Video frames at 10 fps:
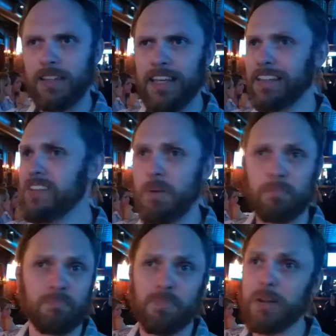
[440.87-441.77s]
They leave it
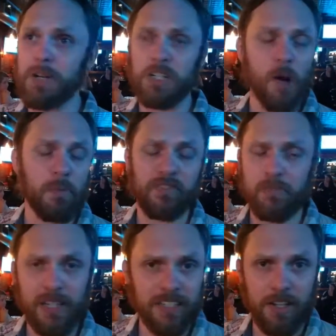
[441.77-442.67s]
pretty much open
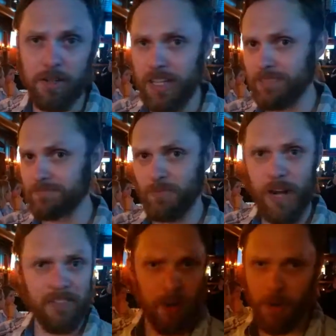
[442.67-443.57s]
for me, so like
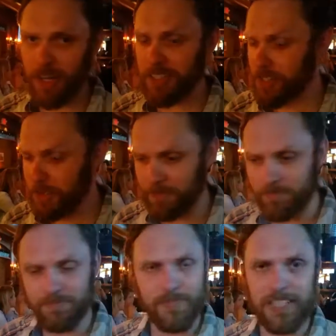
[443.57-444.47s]
whatever I want to do,
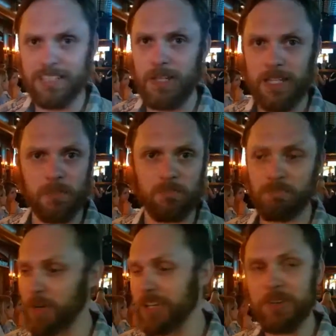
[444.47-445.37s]
it's
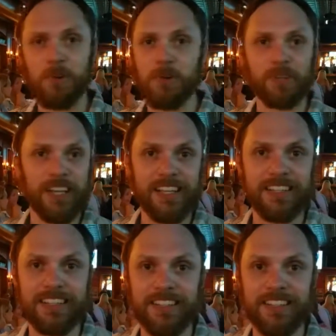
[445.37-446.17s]
pretty cool. Like